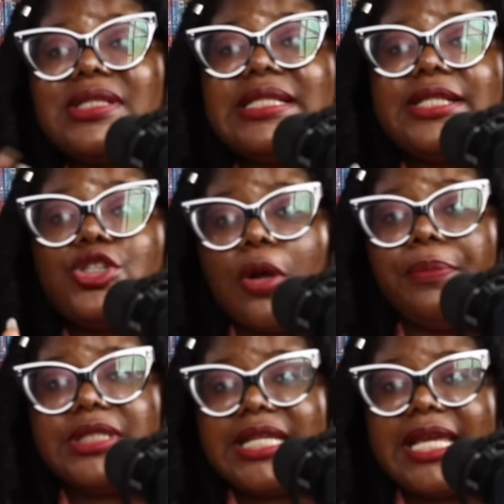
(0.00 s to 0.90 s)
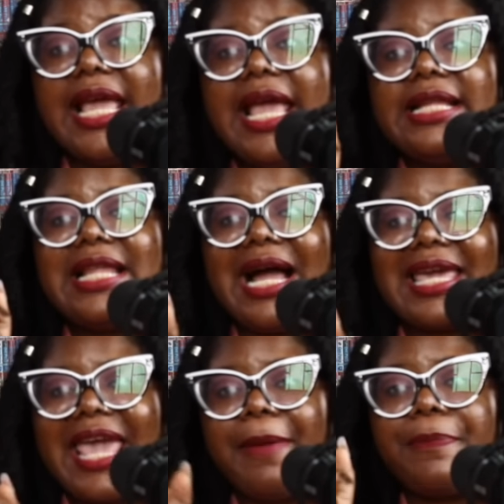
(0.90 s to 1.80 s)
this is somebody that
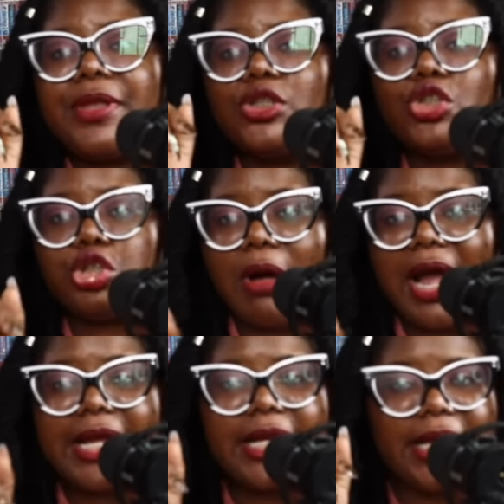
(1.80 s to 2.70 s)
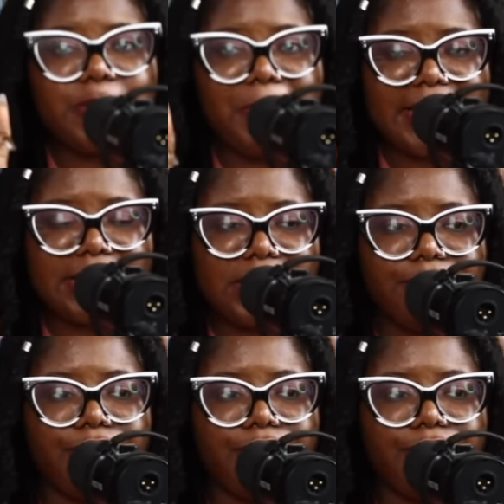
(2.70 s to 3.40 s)
kept trying his best.